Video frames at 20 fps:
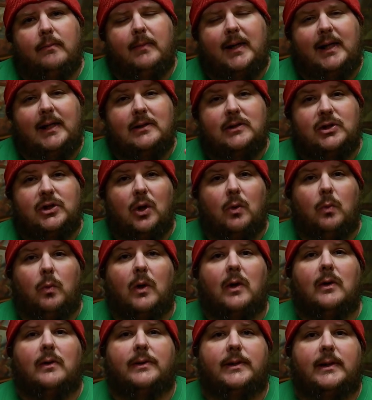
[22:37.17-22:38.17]
means the
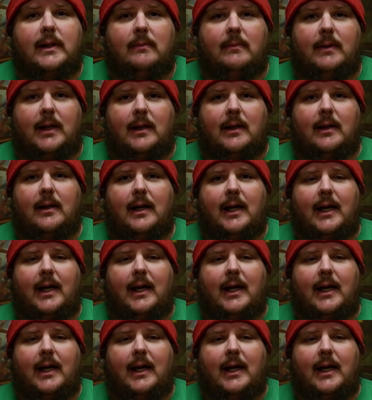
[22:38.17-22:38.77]
world to me.